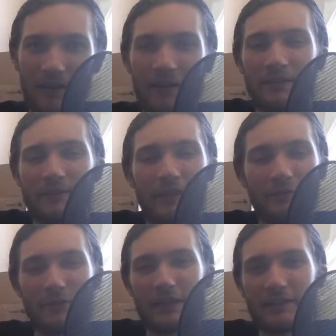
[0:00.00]
I
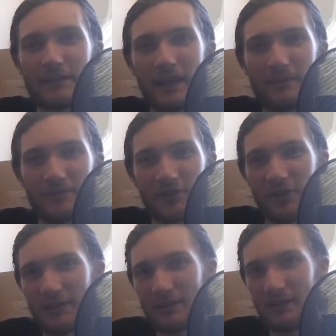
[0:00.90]
forget the name,
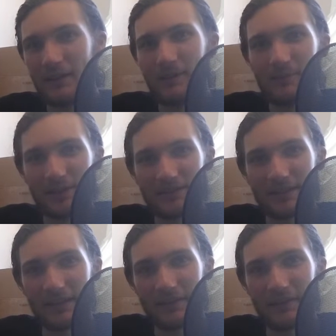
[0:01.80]
sorry, but
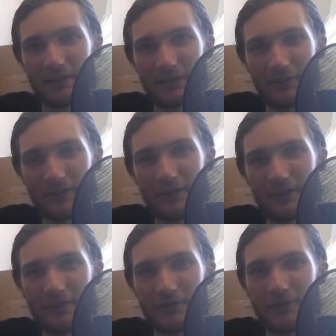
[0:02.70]
they're
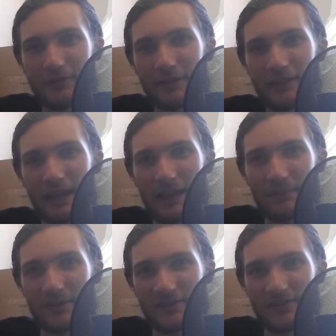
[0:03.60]
doing a
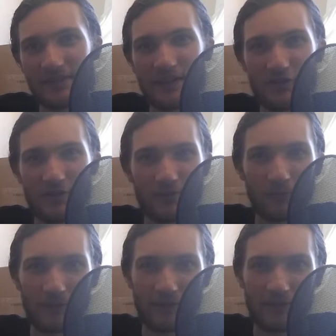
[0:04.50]
presentation
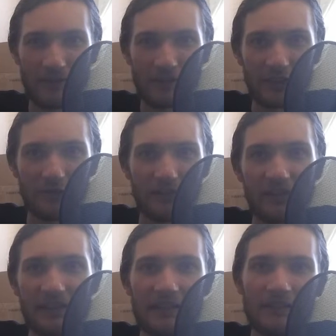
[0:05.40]
with
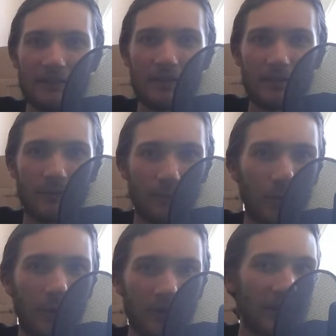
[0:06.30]
Unity
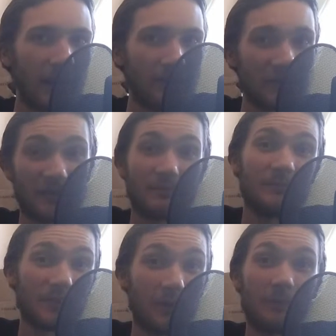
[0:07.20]
mobile games.
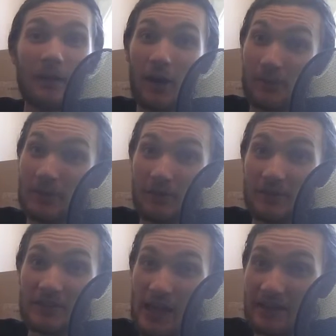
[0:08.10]
So I'll be going
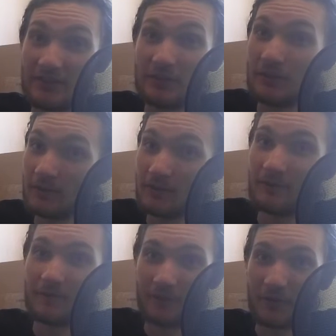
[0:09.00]
to that too.
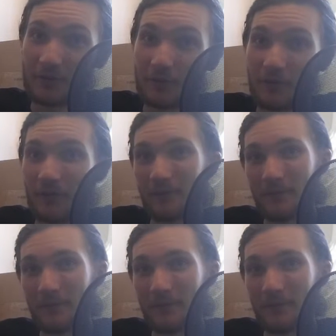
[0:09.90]
Very cool.